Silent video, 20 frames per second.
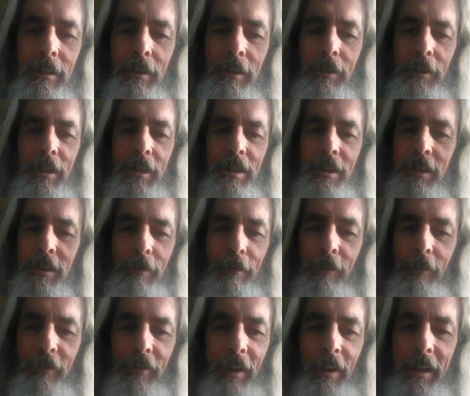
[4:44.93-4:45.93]
This
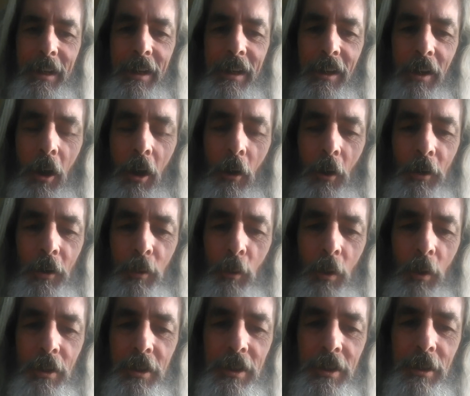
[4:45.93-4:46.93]
fake God
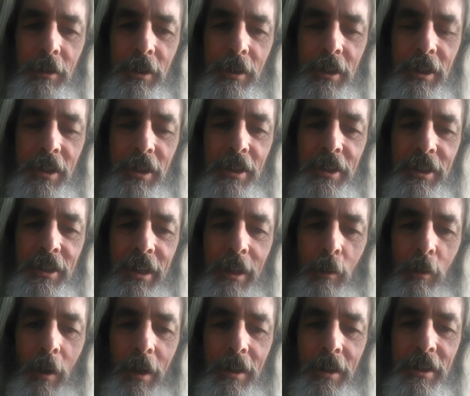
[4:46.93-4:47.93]
wants you to just see
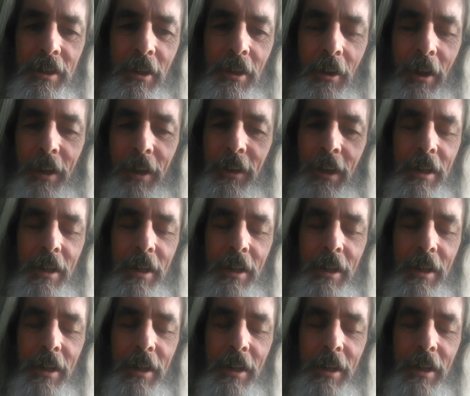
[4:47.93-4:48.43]
one side.